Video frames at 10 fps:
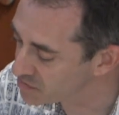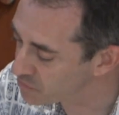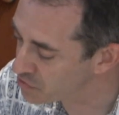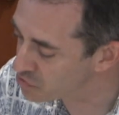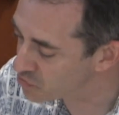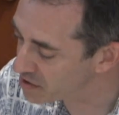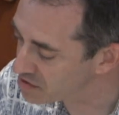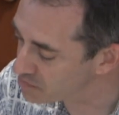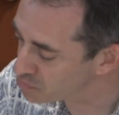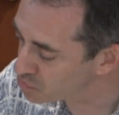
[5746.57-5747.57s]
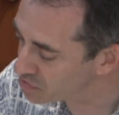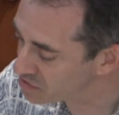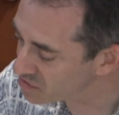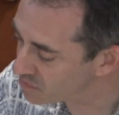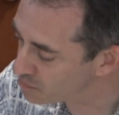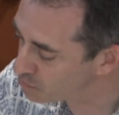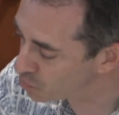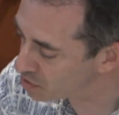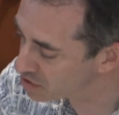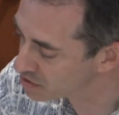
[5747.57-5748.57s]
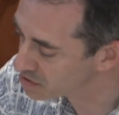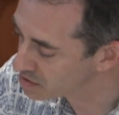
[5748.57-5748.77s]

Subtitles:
for the direct employees of the board,